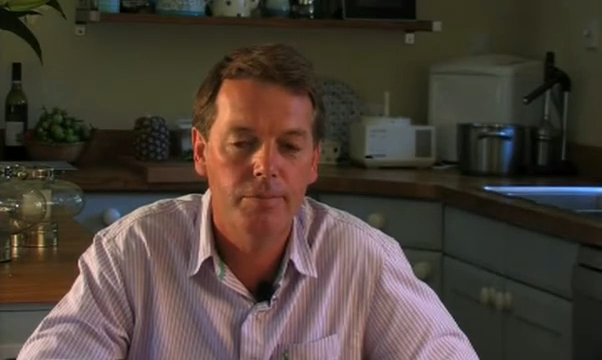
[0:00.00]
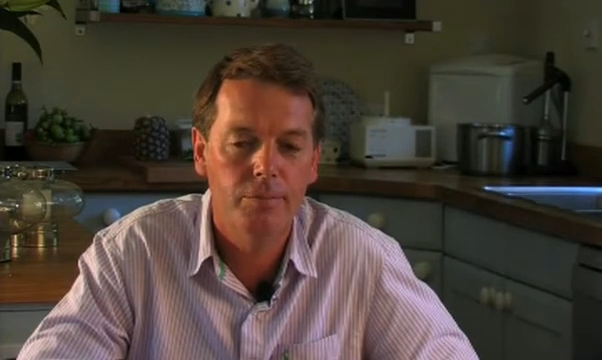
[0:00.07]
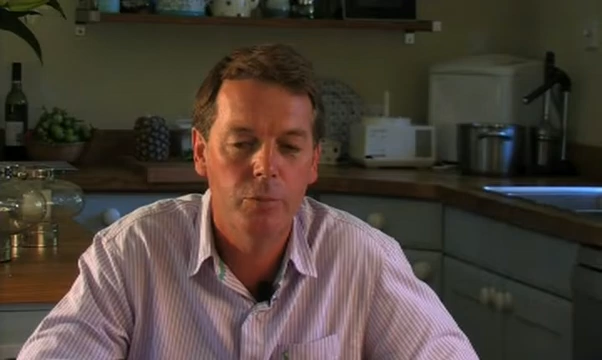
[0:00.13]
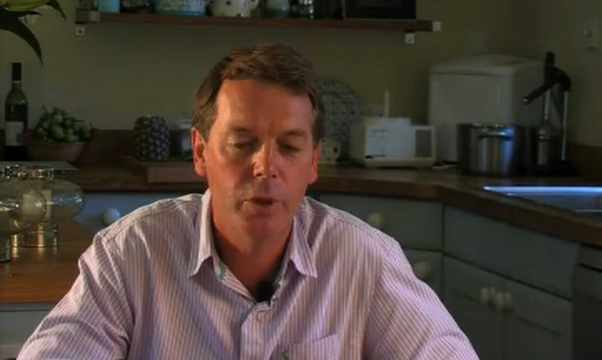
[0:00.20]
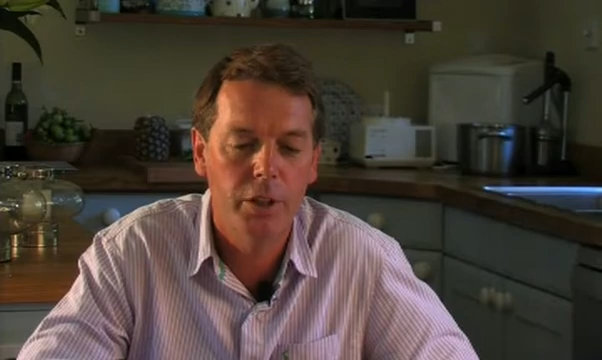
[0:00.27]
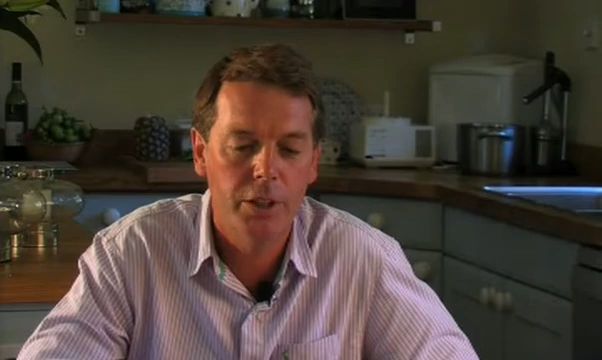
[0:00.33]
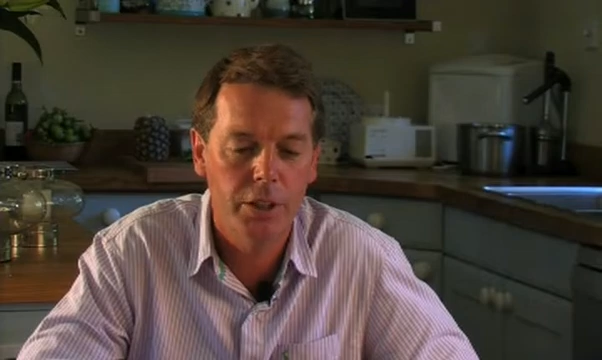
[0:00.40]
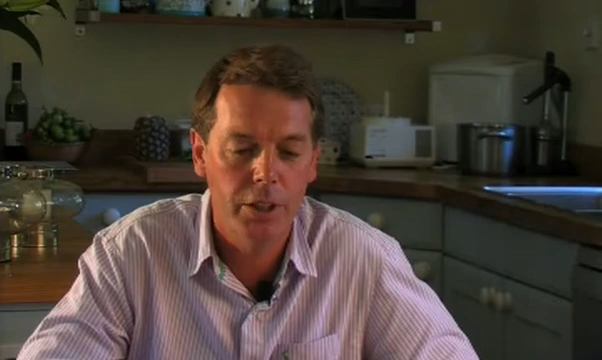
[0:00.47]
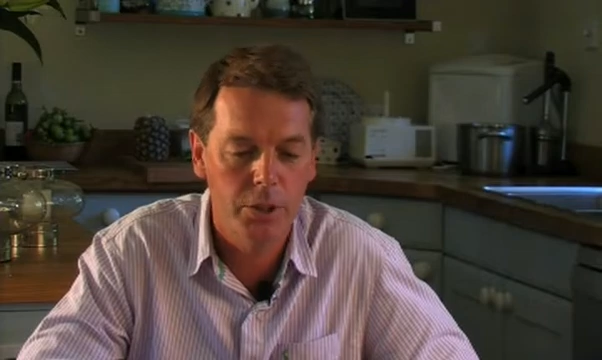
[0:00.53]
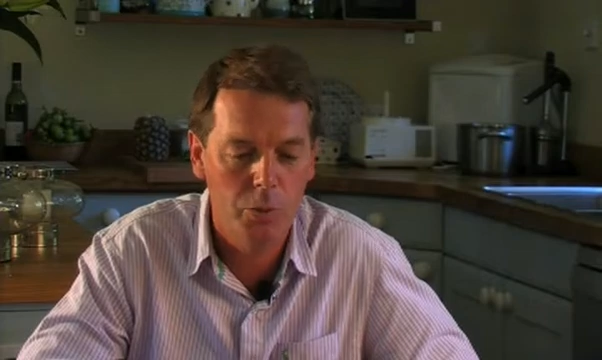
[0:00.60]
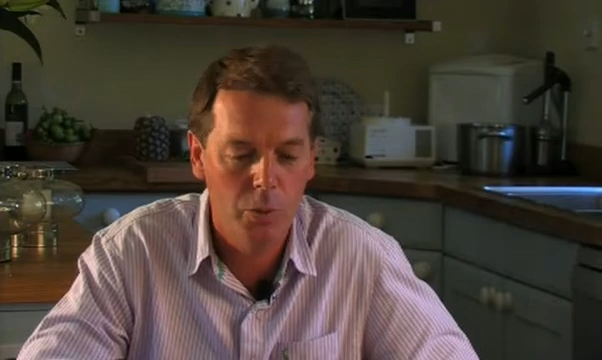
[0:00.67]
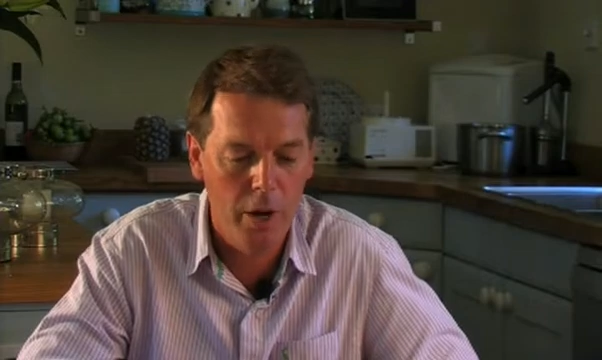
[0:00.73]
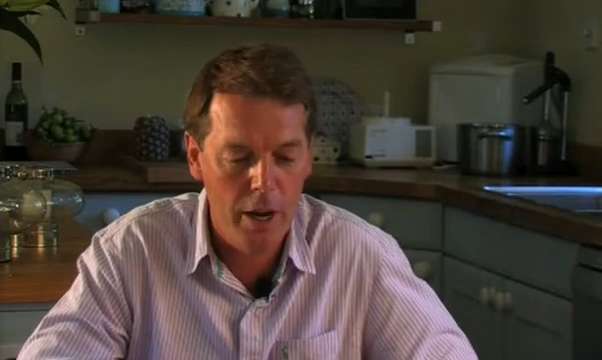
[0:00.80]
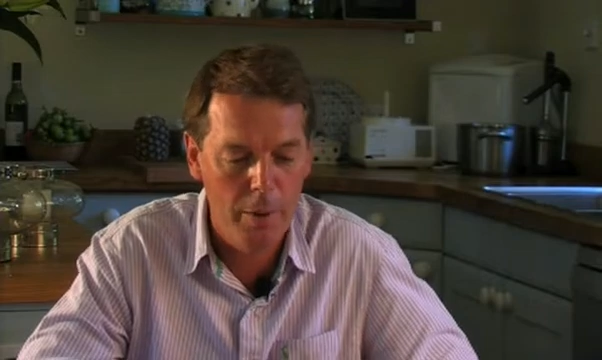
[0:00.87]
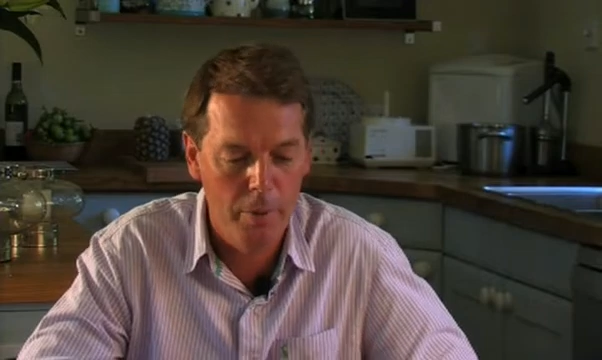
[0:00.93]
Which is
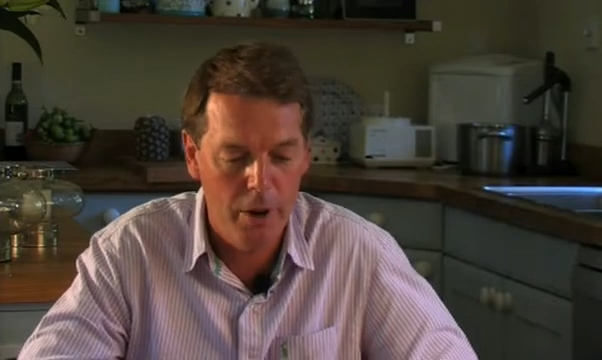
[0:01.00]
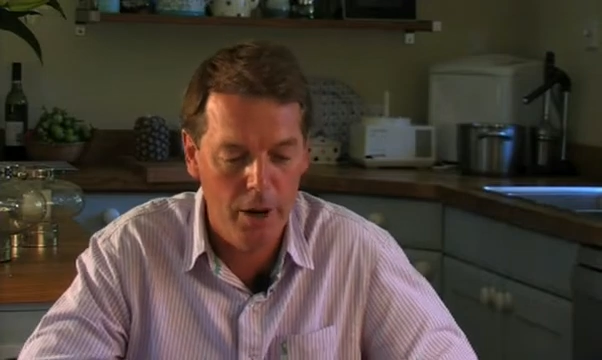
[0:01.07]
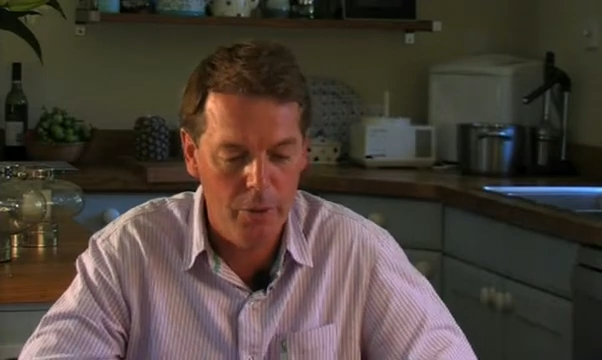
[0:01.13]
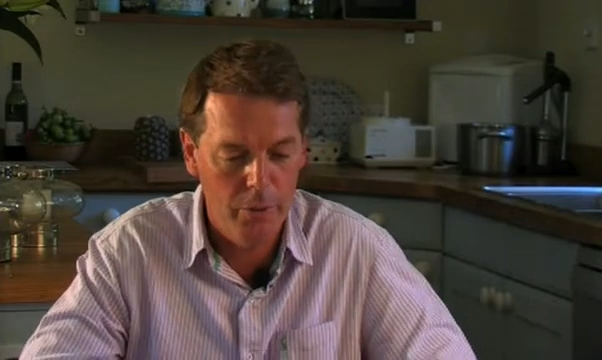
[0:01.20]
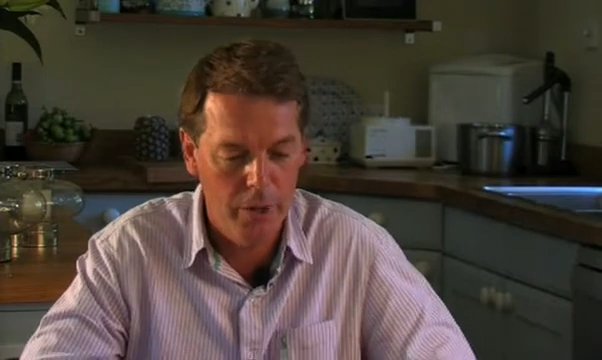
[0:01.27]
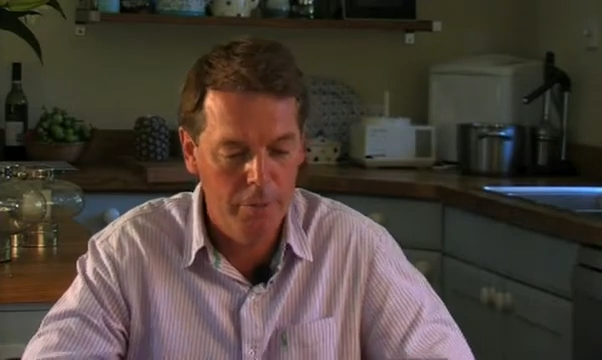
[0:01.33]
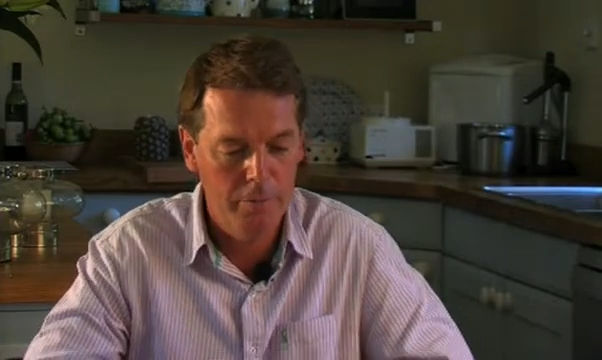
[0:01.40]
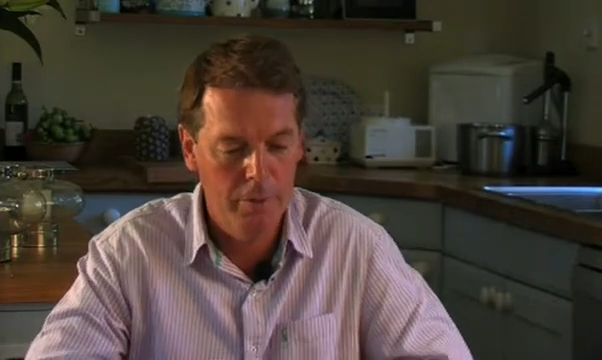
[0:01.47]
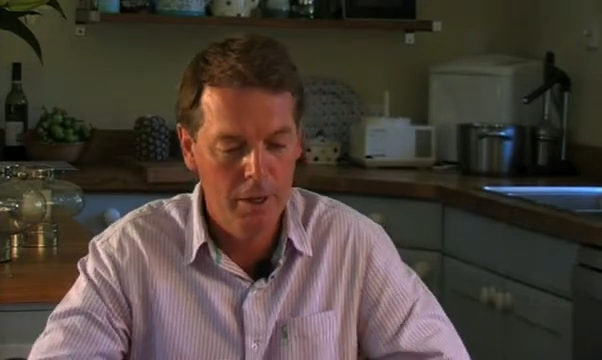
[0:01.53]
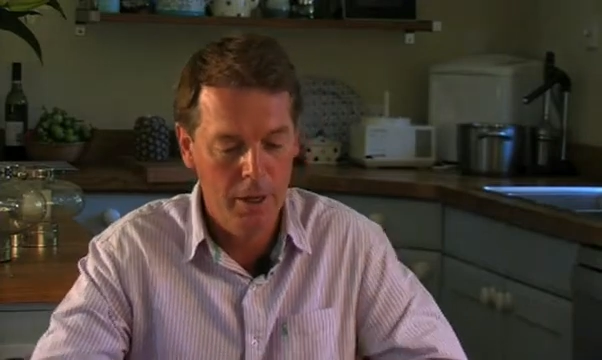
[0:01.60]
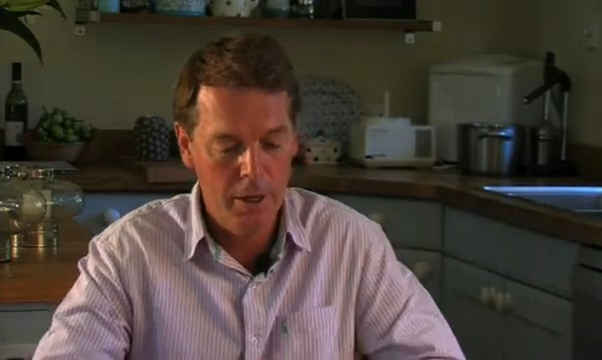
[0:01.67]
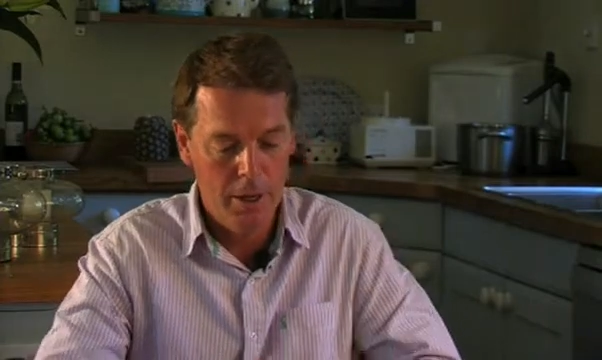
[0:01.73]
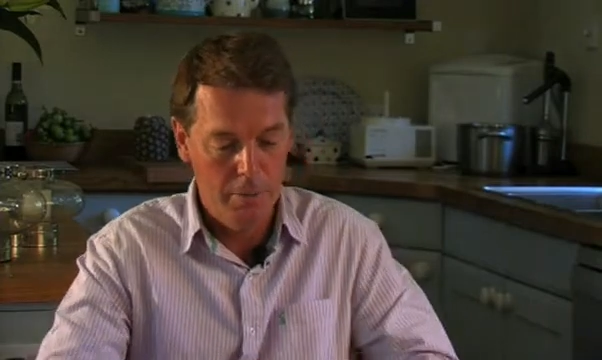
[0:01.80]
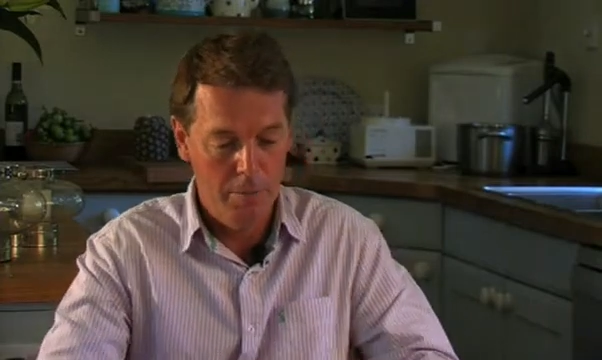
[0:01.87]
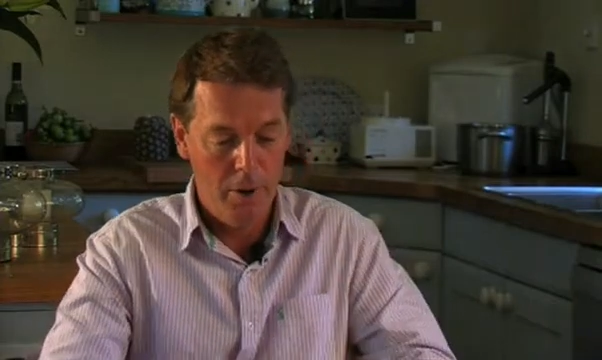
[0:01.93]
whereby we
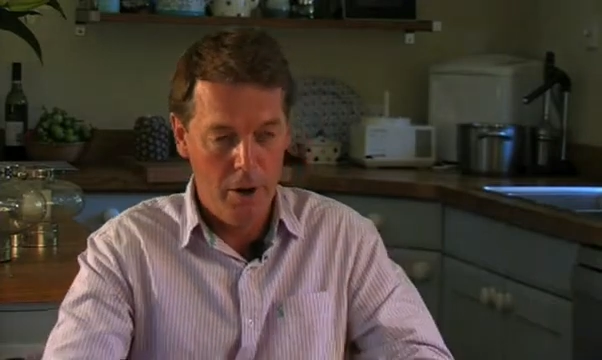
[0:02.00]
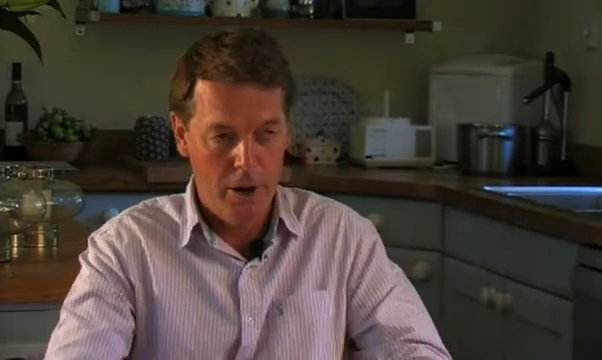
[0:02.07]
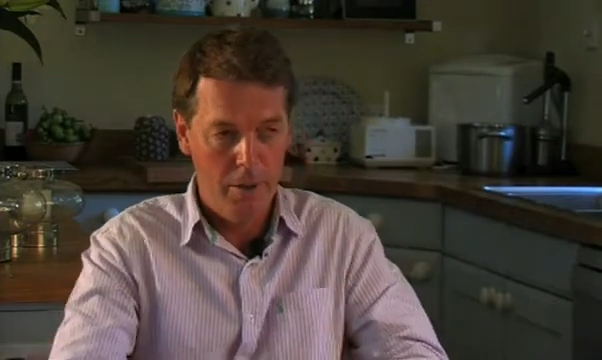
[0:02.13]
buy